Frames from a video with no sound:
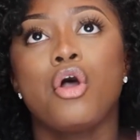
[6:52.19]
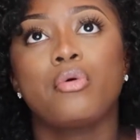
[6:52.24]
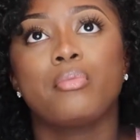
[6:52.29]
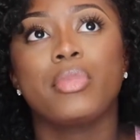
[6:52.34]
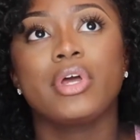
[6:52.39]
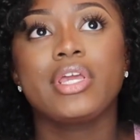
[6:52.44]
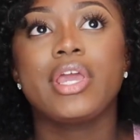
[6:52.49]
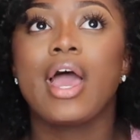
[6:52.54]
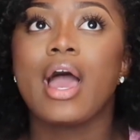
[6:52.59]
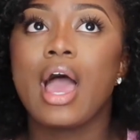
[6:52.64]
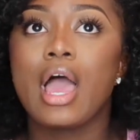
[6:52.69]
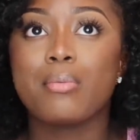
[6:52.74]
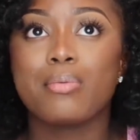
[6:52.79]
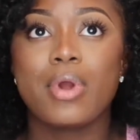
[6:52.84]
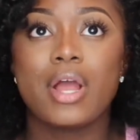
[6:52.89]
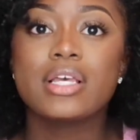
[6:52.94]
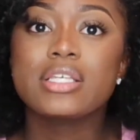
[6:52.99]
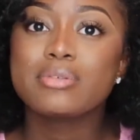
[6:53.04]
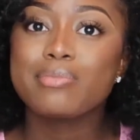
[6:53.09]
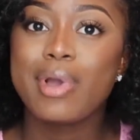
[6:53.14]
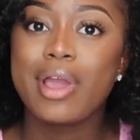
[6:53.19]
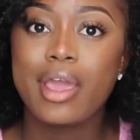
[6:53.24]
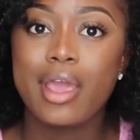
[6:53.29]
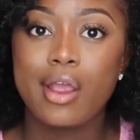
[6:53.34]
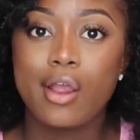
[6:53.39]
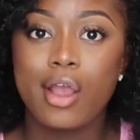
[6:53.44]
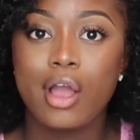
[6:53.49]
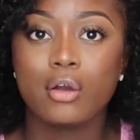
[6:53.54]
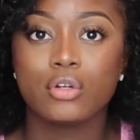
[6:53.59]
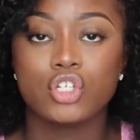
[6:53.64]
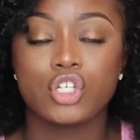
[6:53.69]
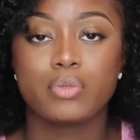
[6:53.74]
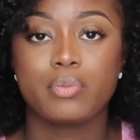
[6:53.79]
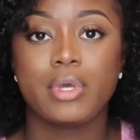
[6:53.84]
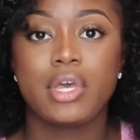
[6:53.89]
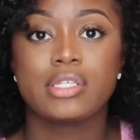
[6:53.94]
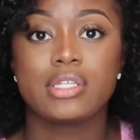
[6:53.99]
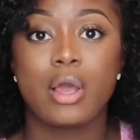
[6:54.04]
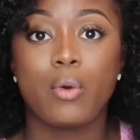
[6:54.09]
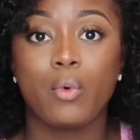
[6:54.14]
But yeah, I pressed my hair out just
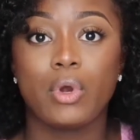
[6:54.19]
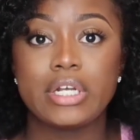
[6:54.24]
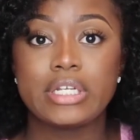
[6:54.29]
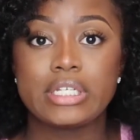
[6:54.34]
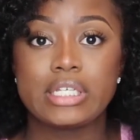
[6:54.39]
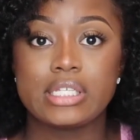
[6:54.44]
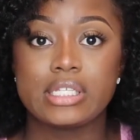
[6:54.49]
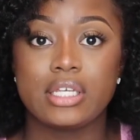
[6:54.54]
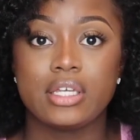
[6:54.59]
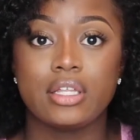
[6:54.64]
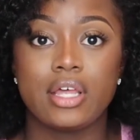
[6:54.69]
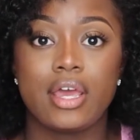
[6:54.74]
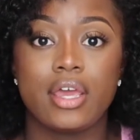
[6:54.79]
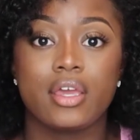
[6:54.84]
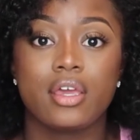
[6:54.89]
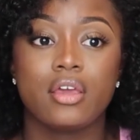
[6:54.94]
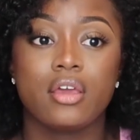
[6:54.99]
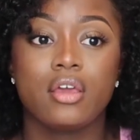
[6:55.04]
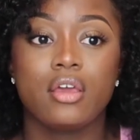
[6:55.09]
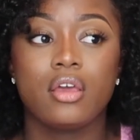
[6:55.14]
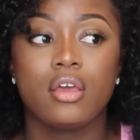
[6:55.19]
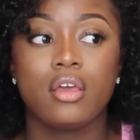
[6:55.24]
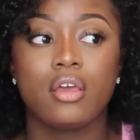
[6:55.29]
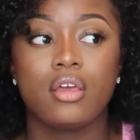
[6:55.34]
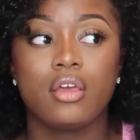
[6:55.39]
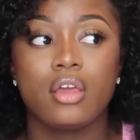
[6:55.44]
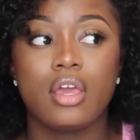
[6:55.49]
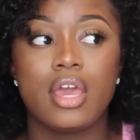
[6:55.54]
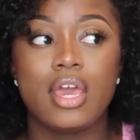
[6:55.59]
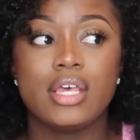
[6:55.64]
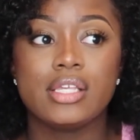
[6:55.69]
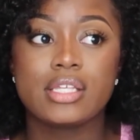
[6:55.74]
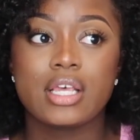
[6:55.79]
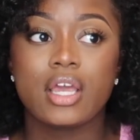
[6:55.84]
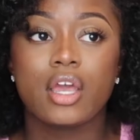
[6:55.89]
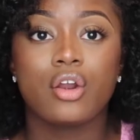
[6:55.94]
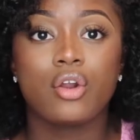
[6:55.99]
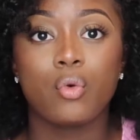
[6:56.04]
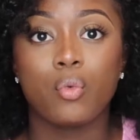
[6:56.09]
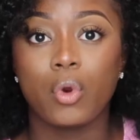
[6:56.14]
because I wanted to see, like, is
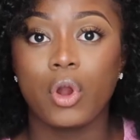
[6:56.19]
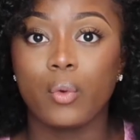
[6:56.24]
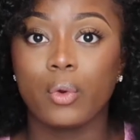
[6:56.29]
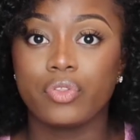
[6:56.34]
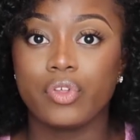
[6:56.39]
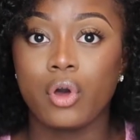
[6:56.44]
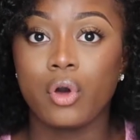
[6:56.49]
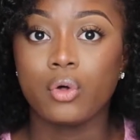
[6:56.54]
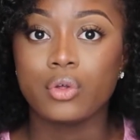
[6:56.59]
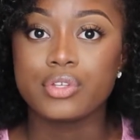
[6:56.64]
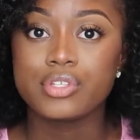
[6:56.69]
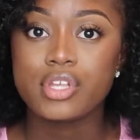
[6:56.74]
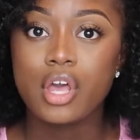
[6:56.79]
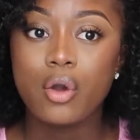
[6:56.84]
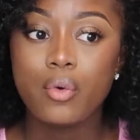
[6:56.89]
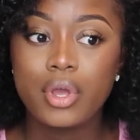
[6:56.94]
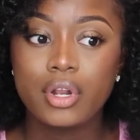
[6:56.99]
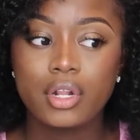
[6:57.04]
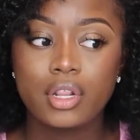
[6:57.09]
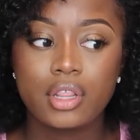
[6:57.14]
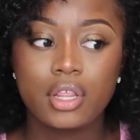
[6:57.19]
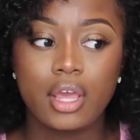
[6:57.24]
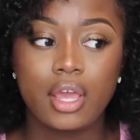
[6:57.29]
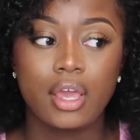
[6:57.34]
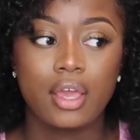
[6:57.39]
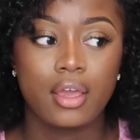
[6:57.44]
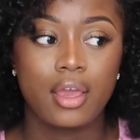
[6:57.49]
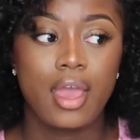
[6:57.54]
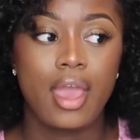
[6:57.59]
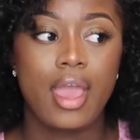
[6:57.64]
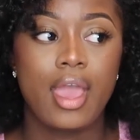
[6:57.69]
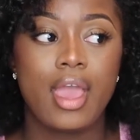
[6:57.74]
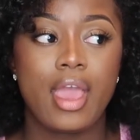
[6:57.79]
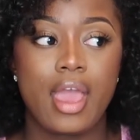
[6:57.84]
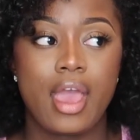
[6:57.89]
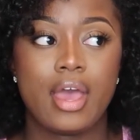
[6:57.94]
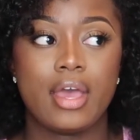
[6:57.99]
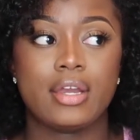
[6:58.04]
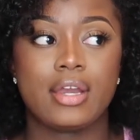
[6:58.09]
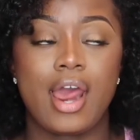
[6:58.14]
it gonna work with the whole sew-in thing?
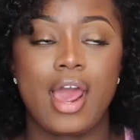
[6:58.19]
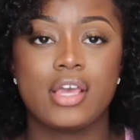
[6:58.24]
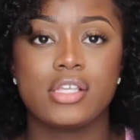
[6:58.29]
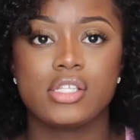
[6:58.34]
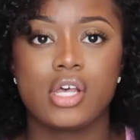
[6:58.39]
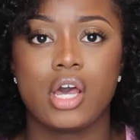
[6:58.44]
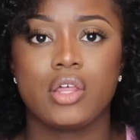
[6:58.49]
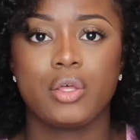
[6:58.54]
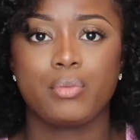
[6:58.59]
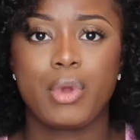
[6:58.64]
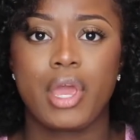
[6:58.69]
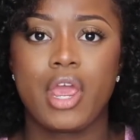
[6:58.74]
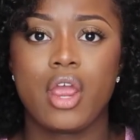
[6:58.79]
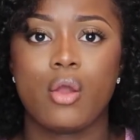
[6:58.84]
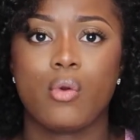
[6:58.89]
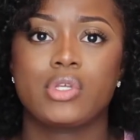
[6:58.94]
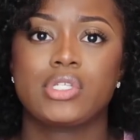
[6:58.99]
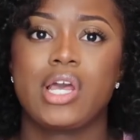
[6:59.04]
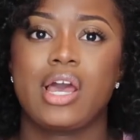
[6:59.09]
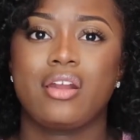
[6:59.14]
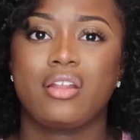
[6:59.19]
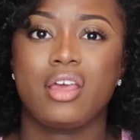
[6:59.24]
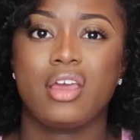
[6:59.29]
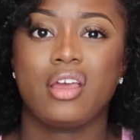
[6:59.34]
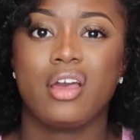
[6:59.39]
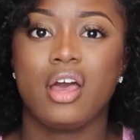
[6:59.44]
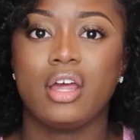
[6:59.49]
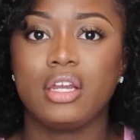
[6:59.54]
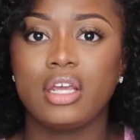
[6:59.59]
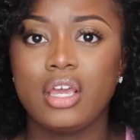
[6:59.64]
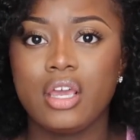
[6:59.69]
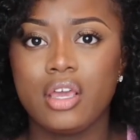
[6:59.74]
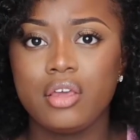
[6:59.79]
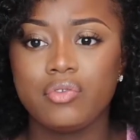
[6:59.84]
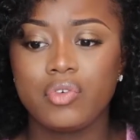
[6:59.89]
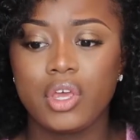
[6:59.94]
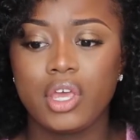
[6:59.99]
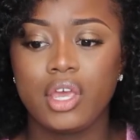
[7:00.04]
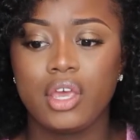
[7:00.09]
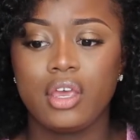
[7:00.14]
And I saw that my hair was kind of like
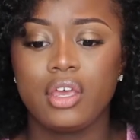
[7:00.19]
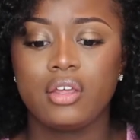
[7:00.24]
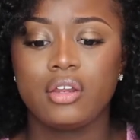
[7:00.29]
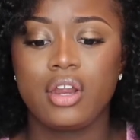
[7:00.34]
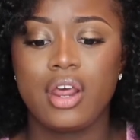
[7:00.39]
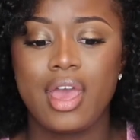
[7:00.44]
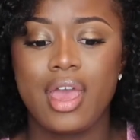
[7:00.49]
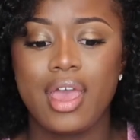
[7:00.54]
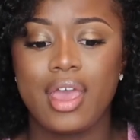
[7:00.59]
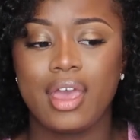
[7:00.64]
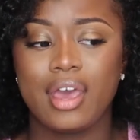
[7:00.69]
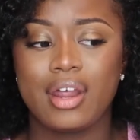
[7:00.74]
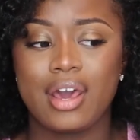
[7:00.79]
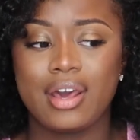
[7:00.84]
uneven, and